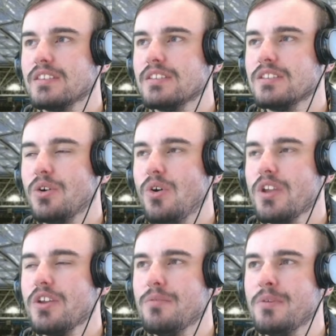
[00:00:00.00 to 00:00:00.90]
Oh,
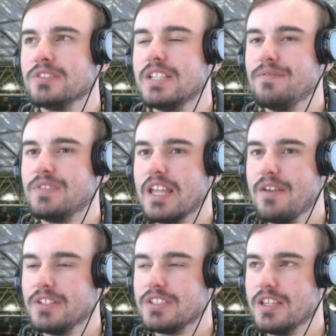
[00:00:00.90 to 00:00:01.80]
you'd almost have to give
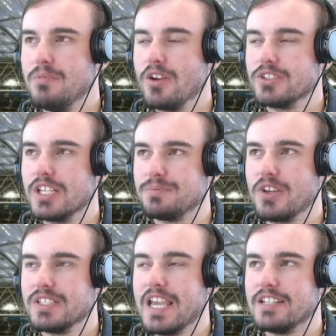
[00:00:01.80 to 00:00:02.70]
it to the bloke just
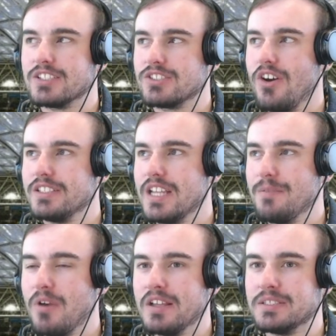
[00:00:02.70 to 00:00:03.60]
because he had to sidestep
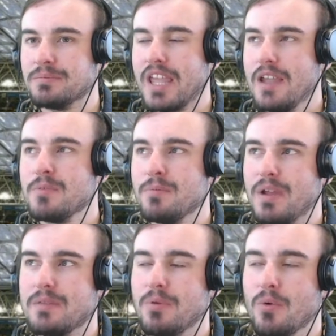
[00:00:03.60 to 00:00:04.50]
around some camera
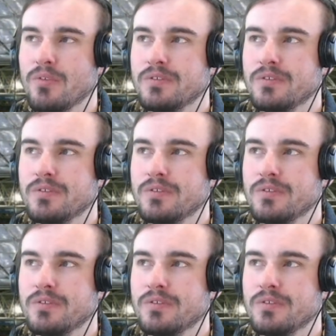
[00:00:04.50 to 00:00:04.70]
people.